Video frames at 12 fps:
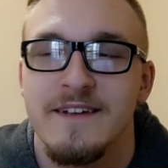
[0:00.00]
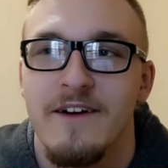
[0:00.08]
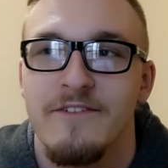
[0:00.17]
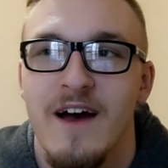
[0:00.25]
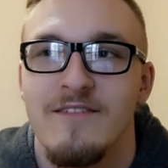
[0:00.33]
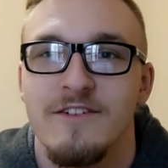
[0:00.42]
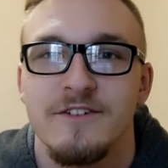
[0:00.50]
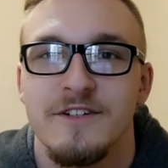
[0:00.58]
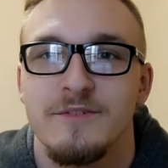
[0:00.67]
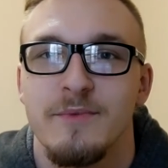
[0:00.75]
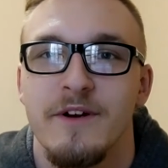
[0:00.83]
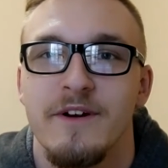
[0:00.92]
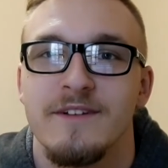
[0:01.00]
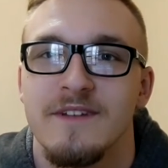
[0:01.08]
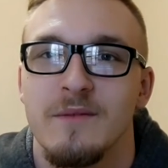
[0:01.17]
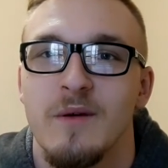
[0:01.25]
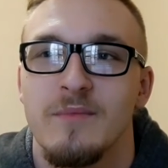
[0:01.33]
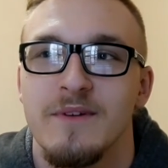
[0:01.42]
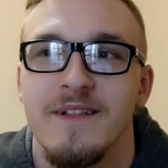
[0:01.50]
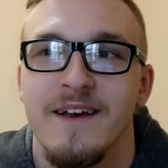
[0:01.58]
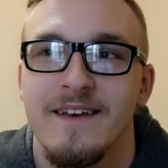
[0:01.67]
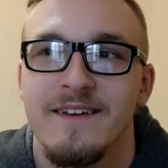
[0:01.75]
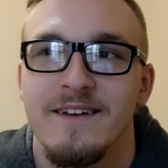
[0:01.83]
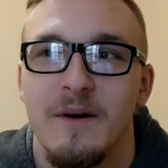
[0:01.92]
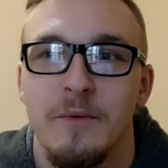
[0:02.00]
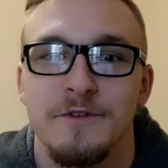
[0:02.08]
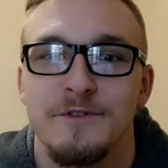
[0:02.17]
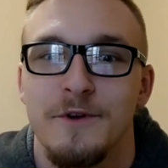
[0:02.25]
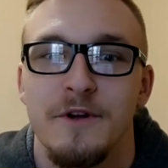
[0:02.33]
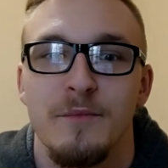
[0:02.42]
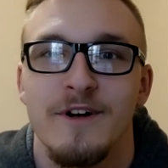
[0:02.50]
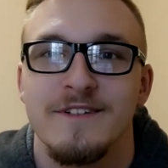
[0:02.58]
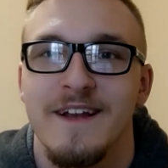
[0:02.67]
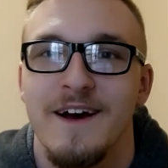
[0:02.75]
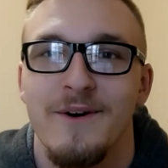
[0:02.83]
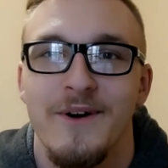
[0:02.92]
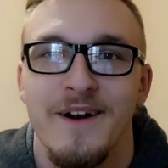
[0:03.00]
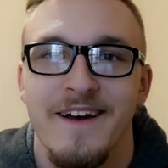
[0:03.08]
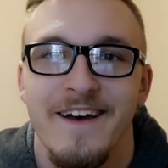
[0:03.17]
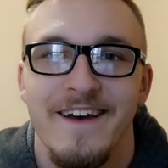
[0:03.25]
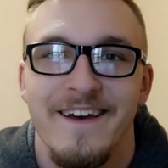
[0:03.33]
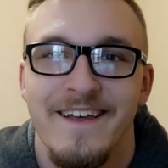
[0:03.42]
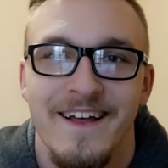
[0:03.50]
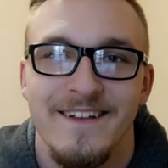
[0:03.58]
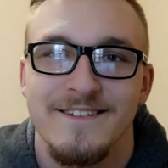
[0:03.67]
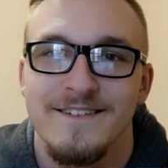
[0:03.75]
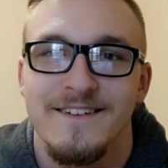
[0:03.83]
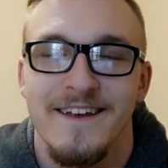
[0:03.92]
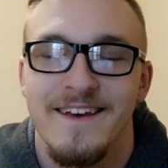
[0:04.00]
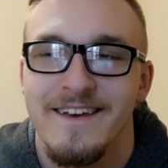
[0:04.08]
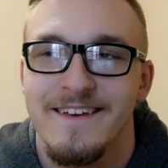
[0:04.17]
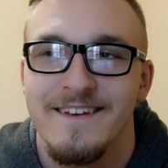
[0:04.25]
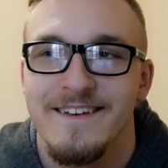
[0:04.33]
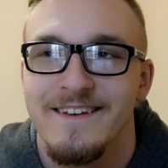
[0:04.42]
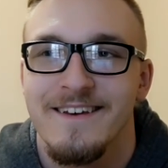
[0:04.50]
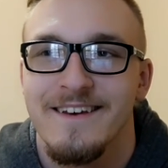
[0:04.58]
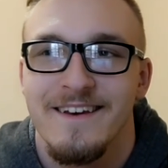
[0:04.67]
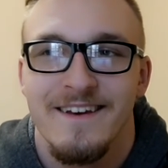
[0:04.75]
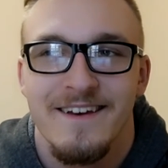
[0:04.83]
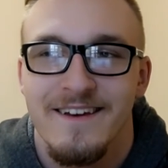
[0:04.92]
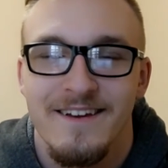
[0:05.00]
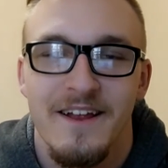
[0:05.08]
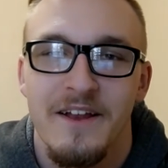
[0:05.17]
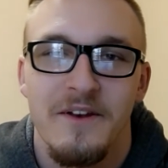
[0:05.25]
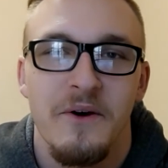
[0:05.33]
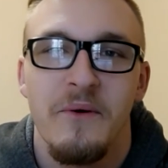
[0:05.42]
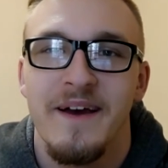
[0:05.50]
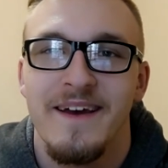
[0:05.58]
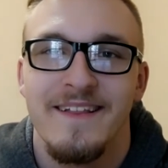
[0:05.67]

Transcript: got five years experience they might be like almost 30 bucks an hour and that's like no way